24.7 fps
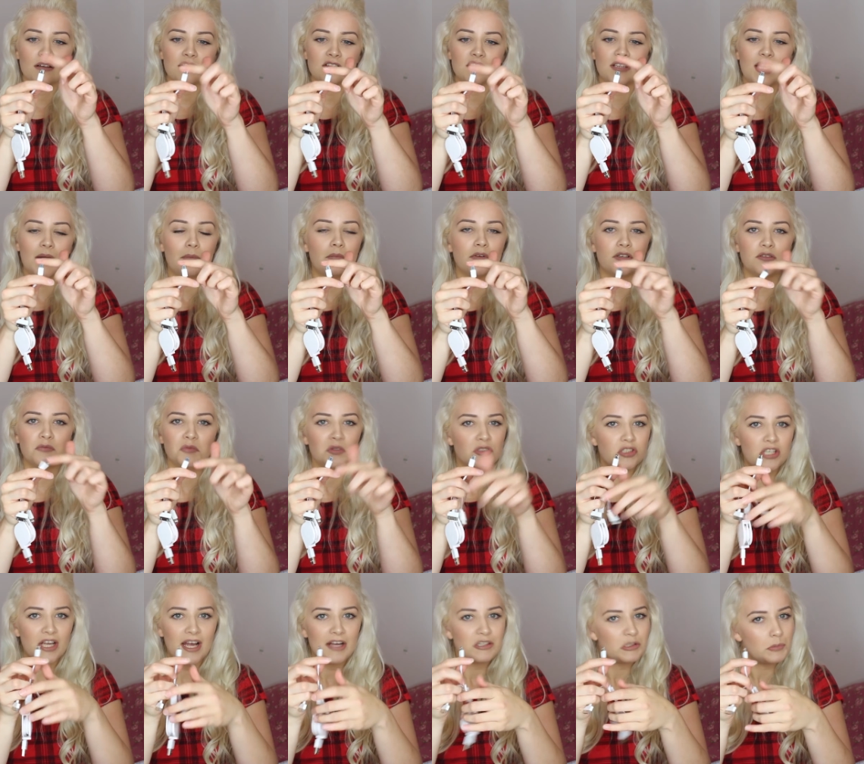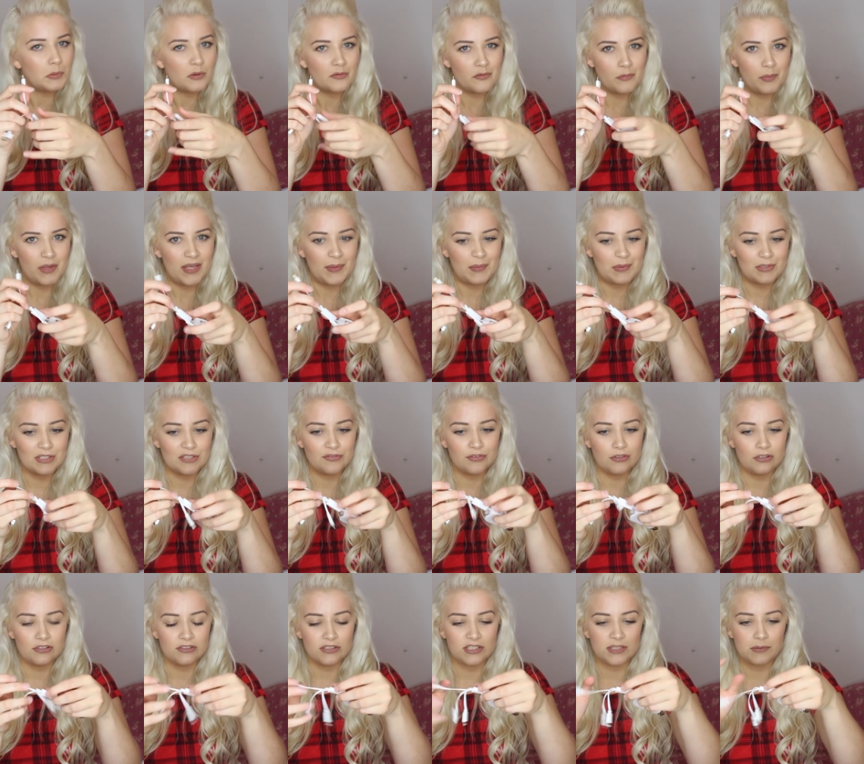So that one will charge up other people's
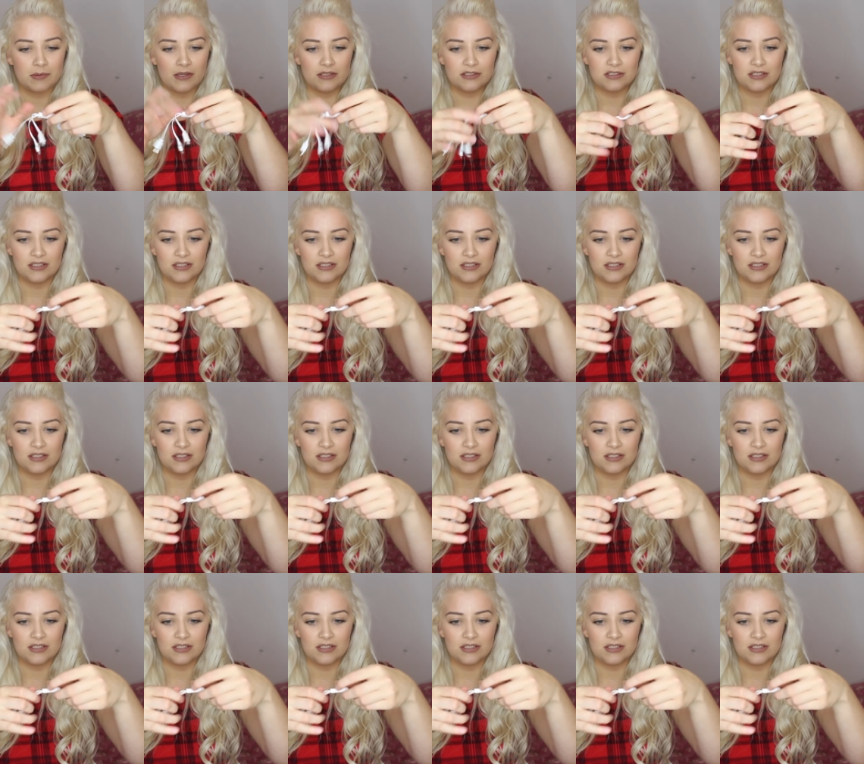phones as well,